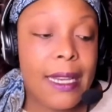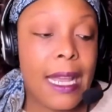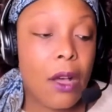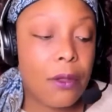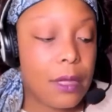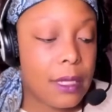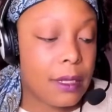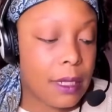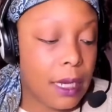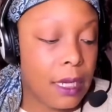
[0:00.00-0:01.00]
Now,
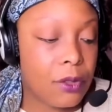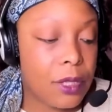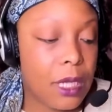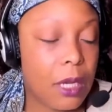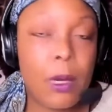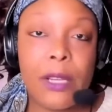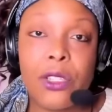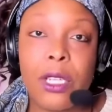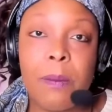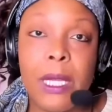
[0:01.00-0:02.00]
this is an interesting
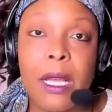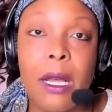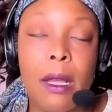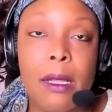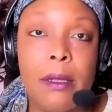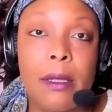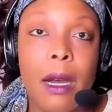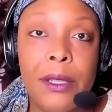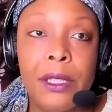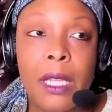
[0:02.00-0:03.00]
question because,
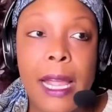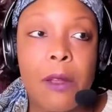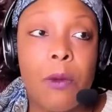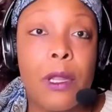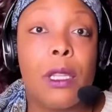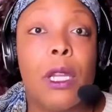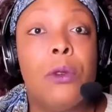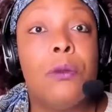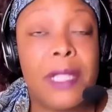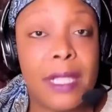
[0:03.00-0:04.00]
unlike with
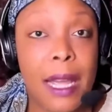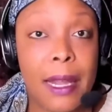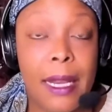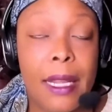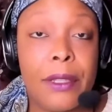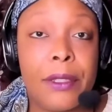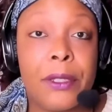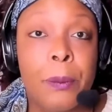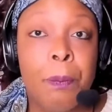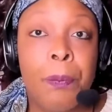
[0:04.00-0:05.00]
loan
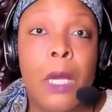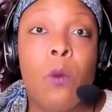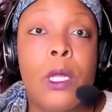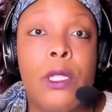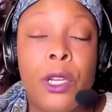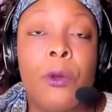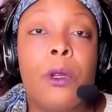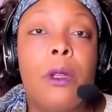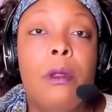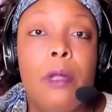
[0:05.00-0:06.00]
signings, with
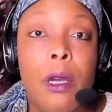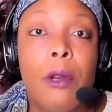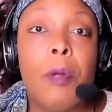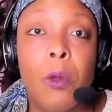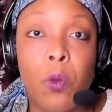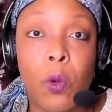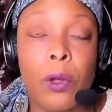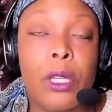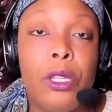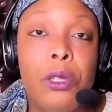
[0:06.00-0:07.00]
general notary
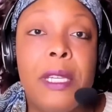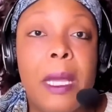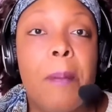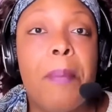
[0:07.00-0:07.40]
work, you get